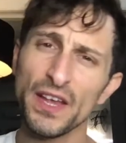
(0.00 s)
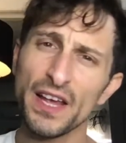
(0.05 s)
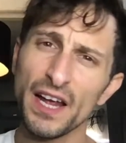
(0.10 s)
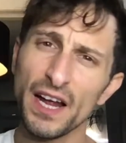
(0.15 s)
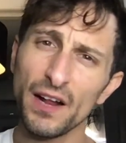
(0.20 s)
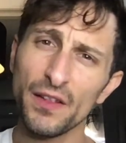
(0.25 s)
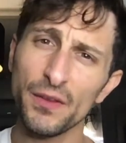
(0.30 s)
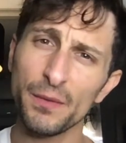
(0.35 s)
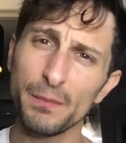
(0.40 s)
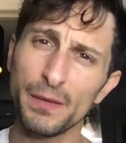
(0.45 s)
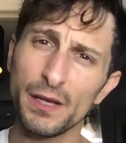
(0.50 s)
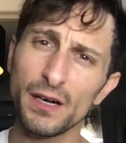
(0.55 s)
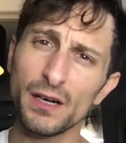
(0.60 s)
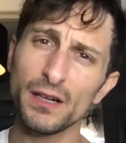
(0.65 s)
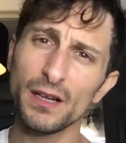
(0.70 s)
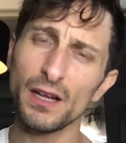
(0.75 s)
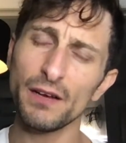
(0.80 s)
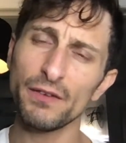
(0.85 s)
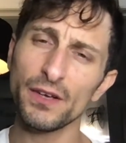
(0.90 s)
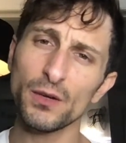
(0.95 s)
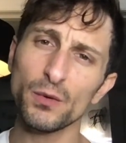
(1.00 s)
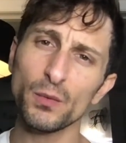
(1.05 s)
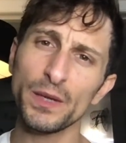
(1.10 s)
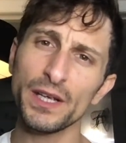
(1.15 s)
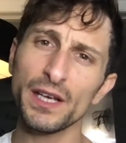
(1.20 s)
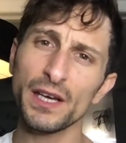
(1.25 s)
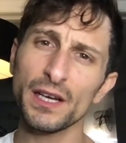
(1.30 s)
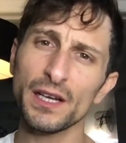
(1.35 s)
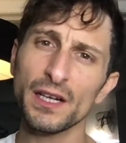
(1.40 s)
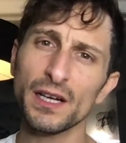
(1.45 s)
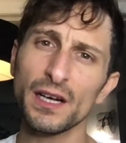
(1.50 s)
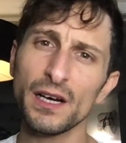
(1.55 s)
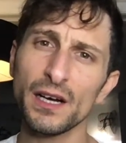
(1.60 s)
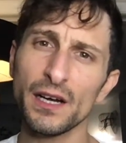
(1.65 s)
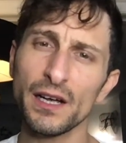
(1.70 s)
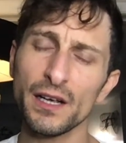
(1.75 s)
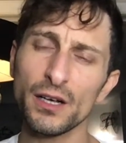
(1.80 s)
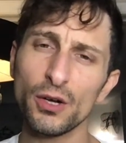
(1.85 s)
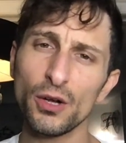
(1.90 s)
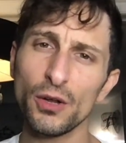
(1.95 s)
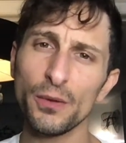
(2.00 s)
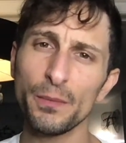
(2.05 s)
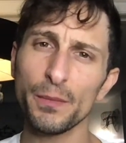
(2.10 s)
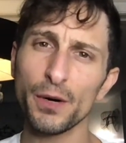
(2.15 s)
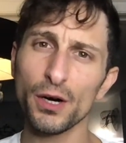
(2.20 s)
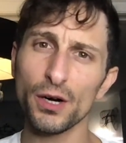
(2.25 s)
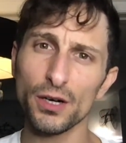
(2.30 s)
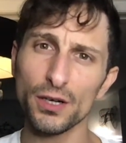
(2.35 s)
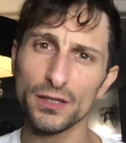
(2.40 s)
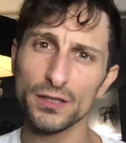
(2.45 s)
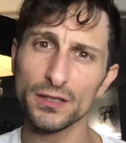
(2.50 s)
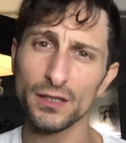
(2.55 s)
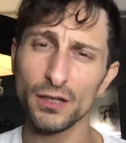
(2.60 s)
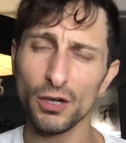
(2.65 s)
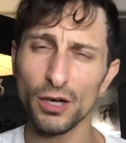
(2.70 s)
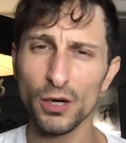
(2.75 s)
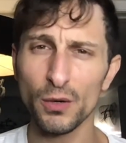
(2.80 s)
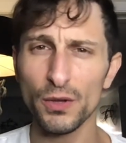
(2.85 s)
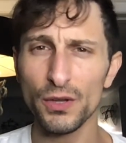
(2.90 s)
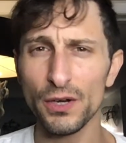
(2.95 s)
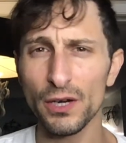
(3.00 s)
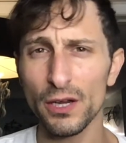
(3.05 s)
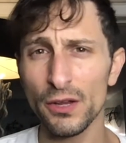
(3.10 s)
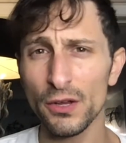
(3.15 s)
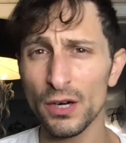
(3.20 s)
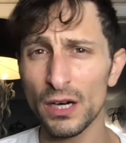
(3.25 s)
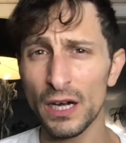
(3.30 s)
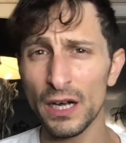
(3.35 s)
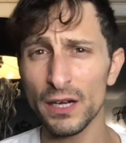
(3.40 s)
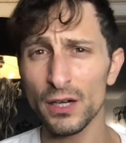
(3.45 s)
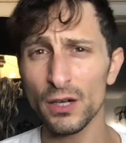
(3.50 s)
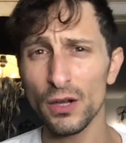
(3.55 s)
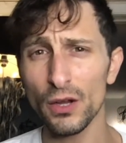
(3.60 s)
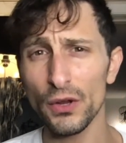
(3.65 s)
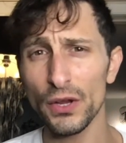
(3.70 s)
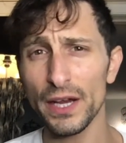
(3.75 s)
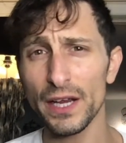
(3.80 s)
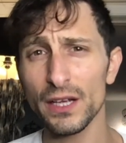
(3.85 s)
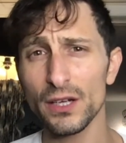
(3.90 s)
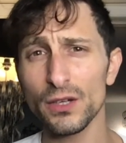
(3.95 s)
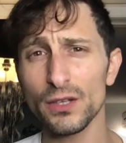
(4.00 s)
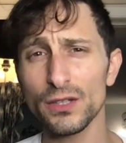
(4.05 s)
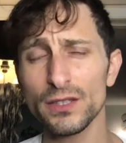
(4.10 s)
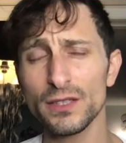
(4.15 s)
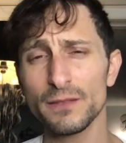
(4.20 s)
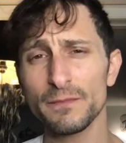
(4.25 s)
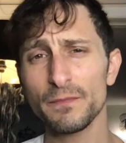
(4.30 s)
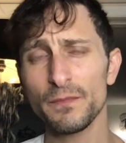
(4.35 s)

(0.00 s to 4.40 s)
In the middle of it, we get a guy called Marx, along with another guy called Engels.